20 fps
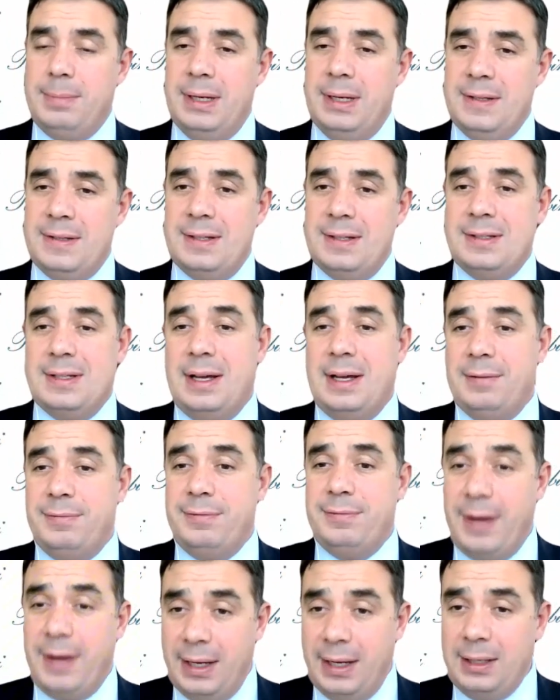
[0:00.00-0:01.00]
somebody says,
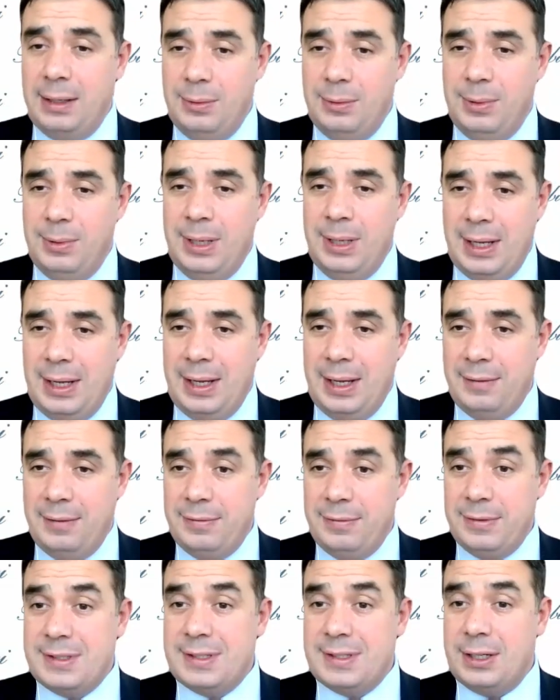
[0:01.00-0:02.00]
finally we
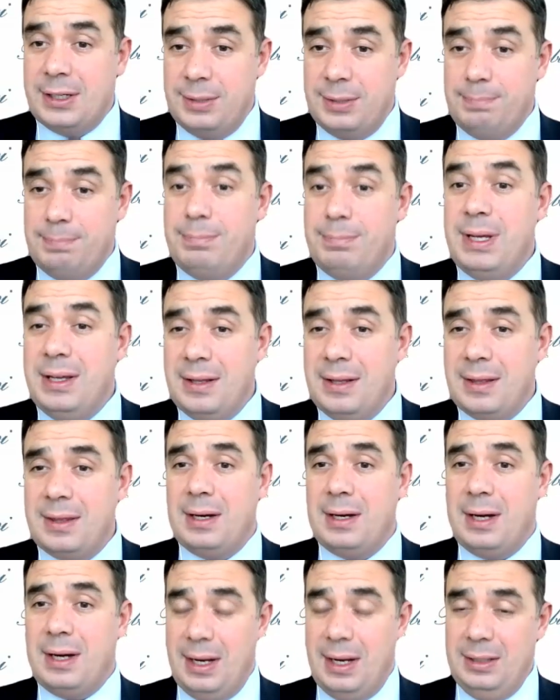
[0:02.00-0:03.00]
have such a big
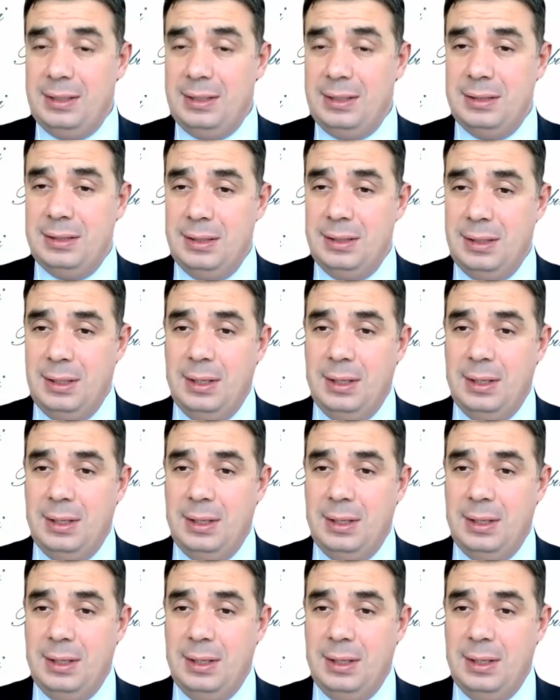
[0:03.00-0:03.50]
threat